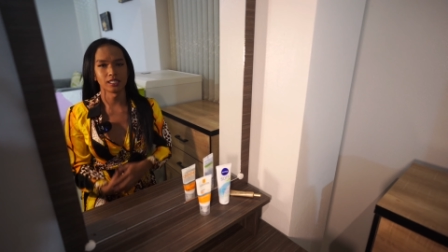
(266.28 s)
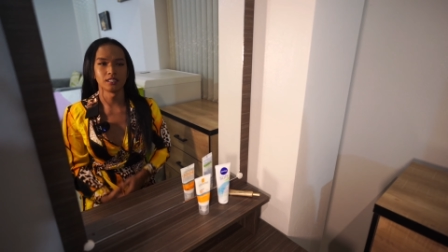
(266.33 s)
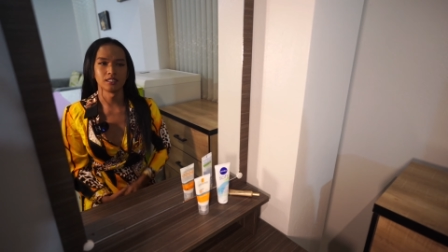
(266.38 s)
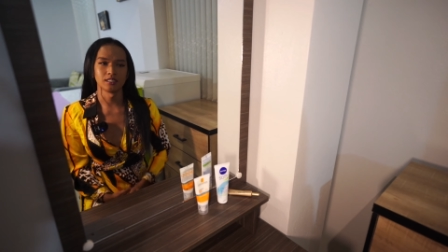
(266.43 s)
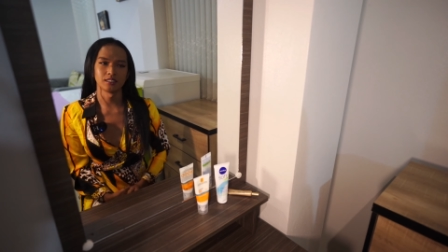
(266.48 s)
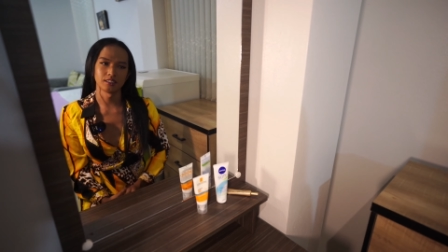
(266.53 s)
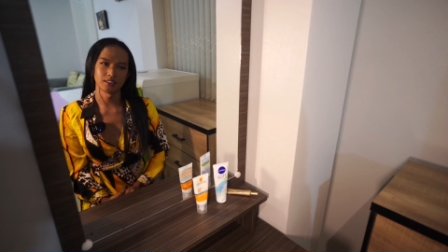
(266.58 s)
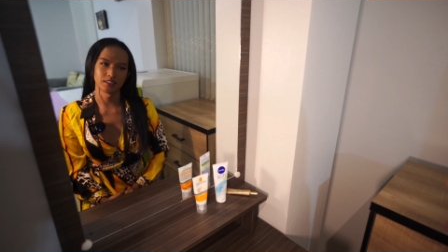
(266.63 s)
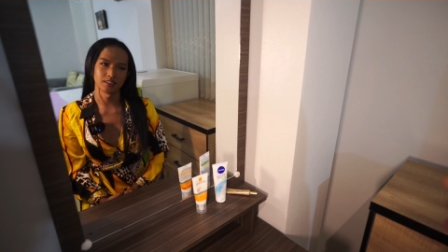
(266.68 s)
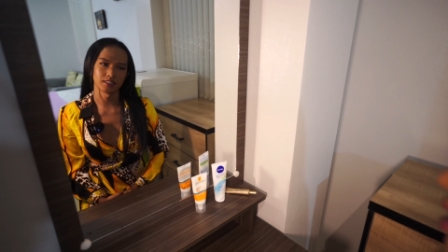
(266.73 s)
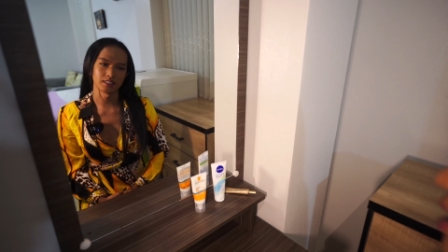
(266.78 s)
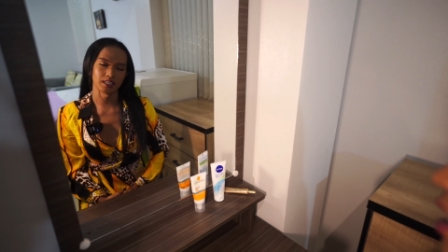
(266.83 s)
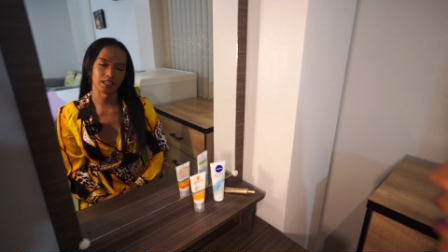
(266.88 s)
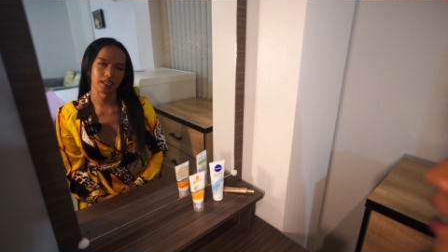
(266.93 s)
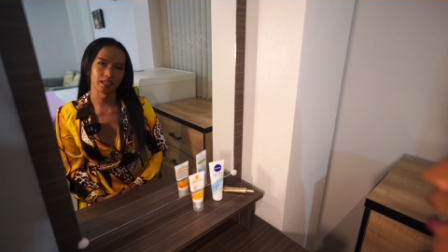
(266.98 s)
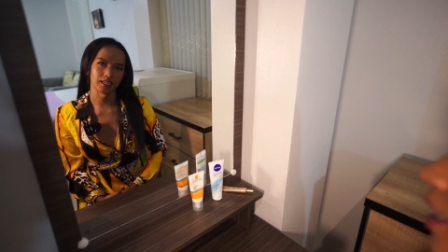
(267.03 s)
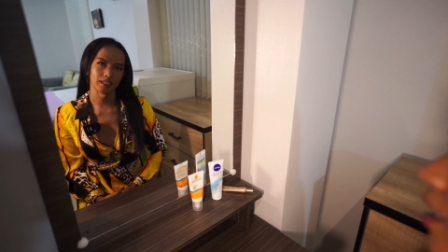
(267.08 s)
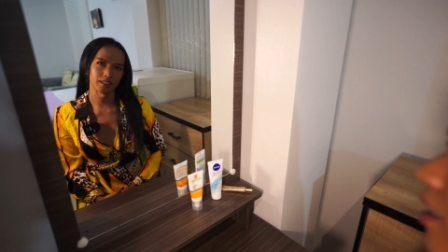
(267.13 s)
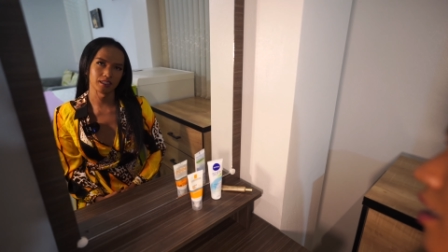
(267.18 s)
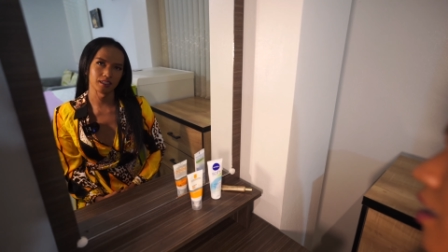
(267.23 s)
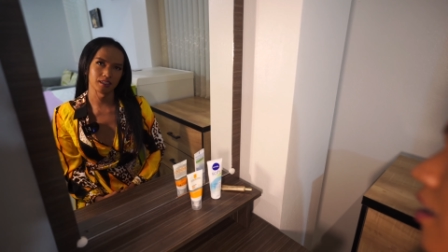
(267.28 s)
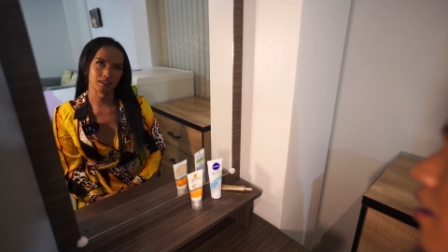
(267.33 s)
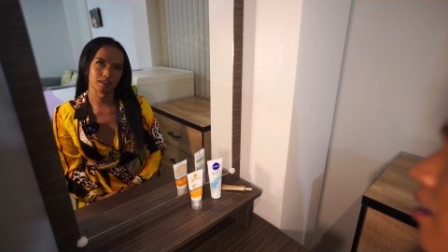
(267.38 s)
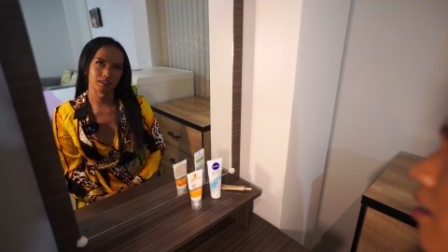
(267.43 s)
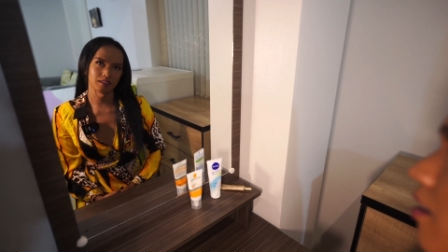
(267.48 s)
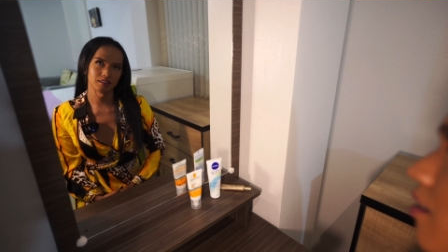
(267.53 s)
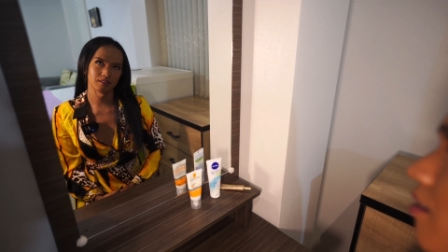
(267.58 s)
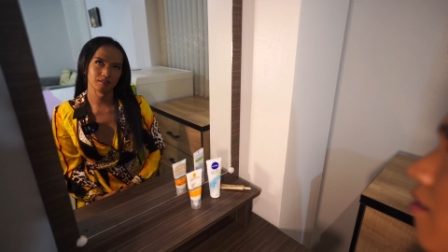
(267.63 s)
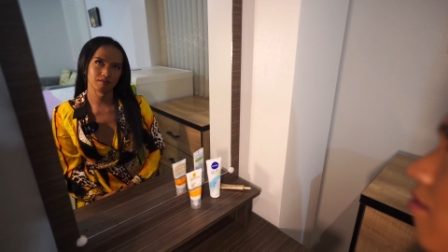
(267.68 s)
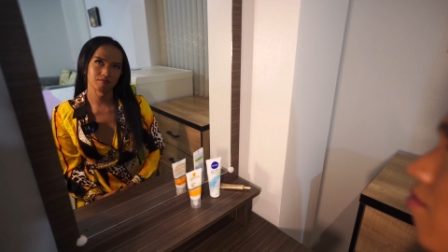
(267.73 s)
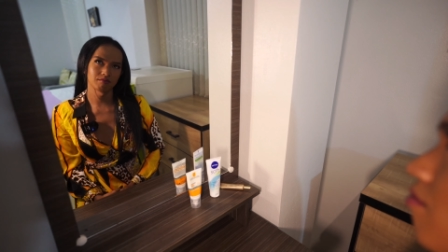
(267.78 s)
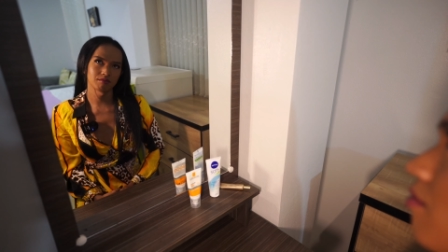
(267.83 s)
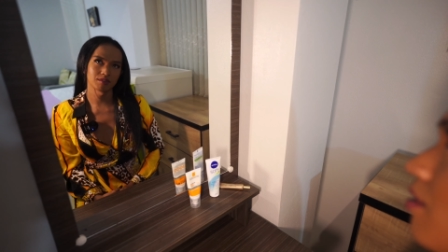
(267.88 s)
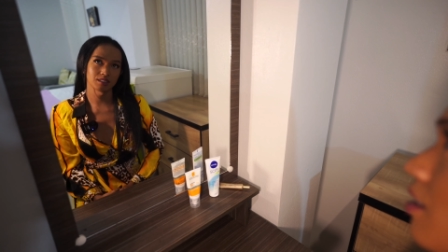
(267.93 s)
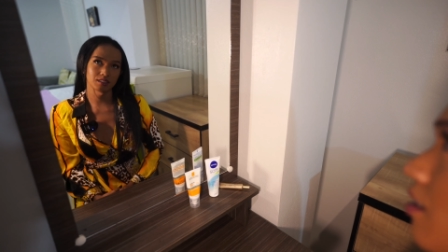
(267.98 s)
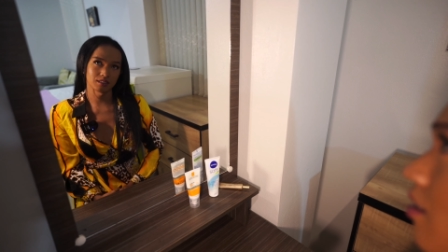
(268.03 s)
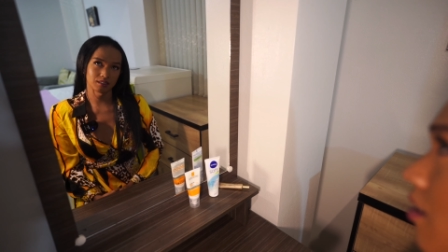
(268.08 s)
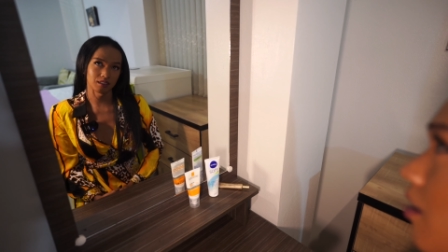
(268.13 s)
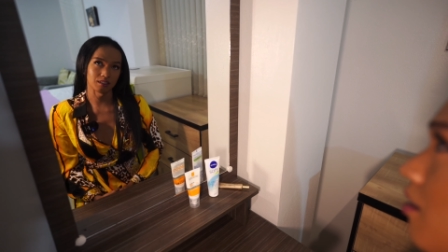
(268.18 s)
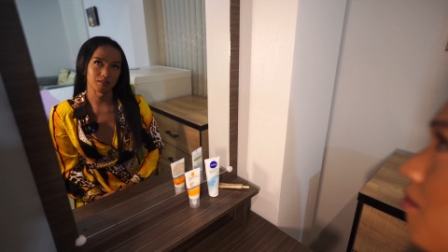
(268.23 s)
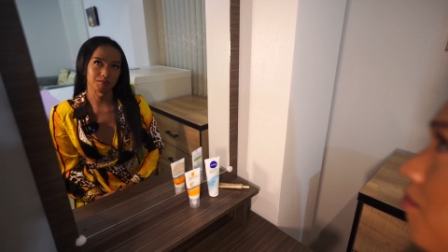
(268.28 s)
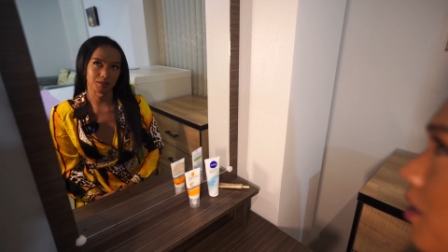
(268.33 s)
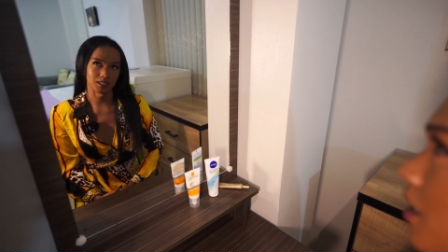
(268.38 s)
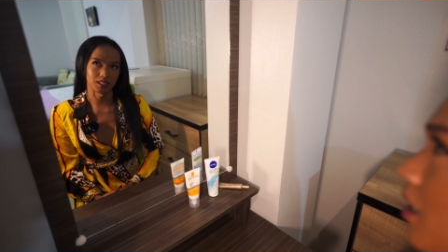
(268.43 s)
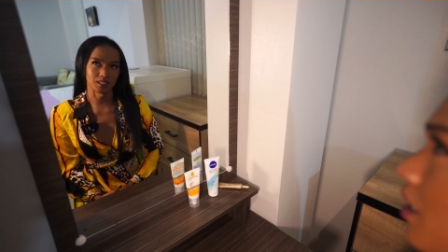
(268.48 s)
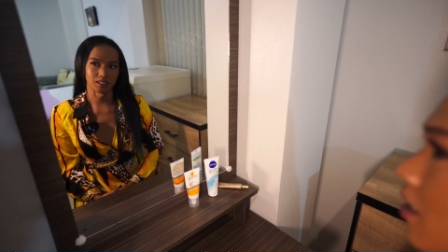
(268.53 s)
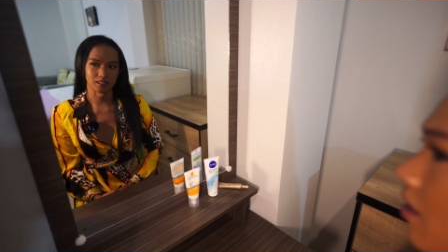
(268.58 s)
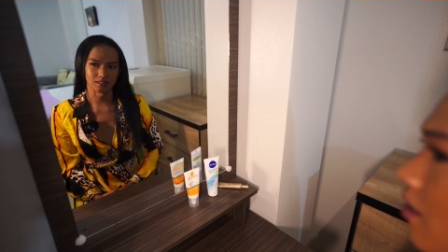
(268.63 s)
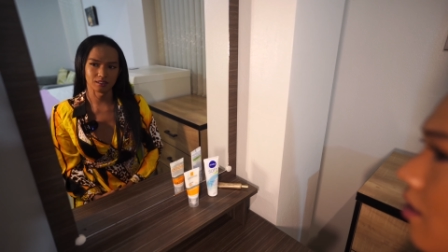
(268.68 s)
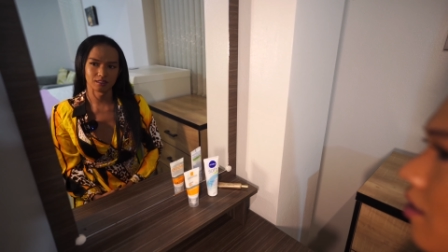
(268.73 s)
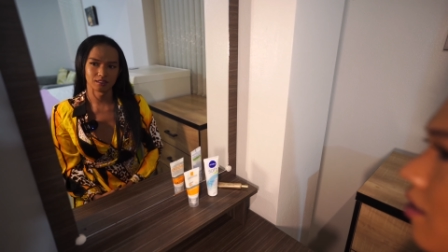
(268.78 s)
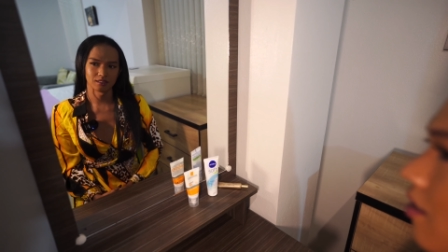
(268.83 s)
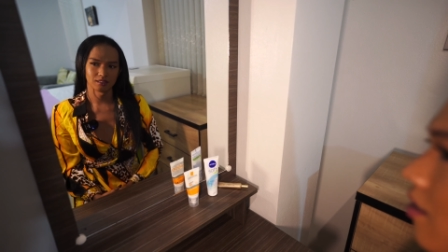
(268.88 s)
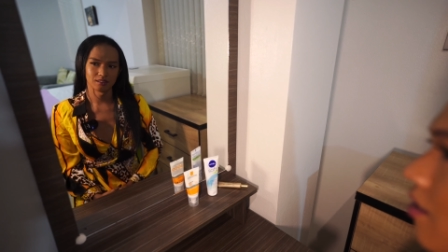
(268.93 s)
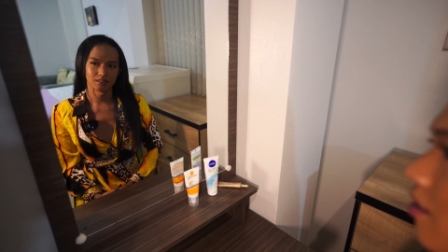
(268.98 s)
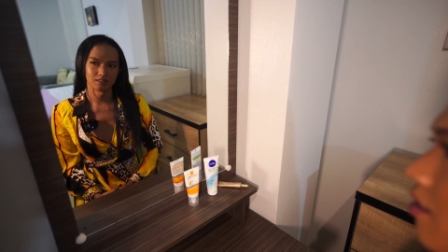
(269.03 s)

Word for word: this, it's just like uh, 10 minutes.